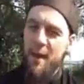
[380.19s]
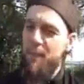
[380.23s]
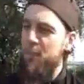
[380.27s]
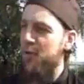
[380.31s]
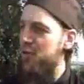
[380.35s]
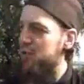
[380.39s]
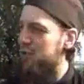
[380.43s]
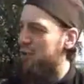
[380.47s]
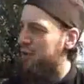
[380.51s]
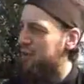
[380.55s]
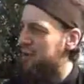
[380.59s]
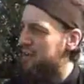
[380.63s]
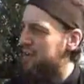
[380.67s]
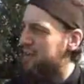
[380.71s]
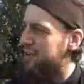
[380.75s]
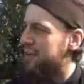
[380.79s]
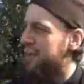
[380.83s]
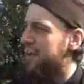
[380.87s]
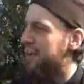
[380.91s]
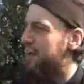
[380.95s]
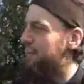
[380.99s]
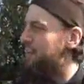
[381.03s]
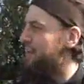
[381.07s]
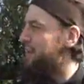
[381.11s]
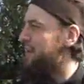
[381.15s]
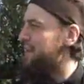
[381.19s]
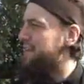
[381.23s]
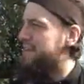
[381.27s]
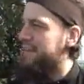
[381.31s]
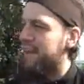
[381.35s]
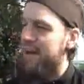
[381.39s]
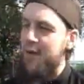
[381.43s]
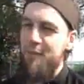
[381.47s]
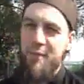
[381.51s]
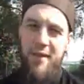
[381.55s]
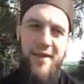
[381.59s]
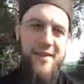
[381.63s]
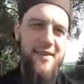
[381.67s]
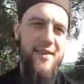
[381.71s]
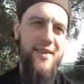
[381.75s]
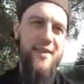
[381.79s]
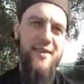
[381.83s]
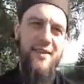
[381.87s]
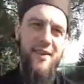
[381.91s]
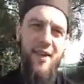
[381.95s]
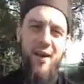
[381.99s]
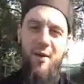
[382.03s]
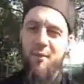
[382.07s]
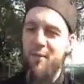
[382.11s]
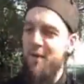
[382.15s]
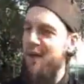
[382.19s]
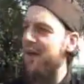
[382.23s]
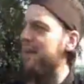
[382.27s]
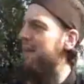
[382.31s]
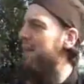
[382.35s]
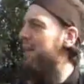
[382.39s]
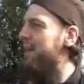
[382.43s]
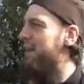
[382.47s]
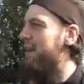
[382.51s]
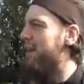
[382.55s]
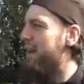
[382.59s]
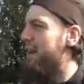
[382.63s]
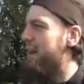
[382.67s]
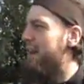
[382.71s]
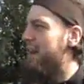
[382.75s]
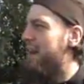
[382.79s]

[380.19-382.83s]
papers on Islam and Islam this and Islam that.